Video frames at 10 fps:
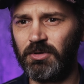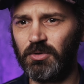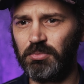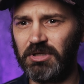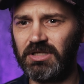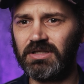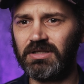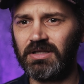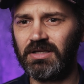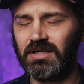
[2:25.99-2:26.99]
It'll
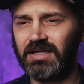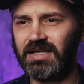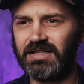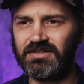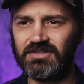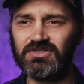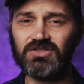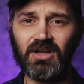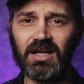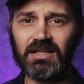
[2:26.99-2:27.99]
be edited
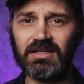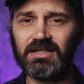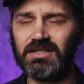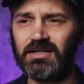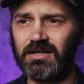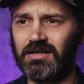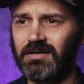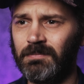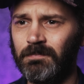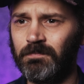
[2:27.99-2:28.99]
slightly,
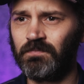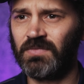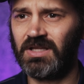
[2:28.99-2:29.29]
and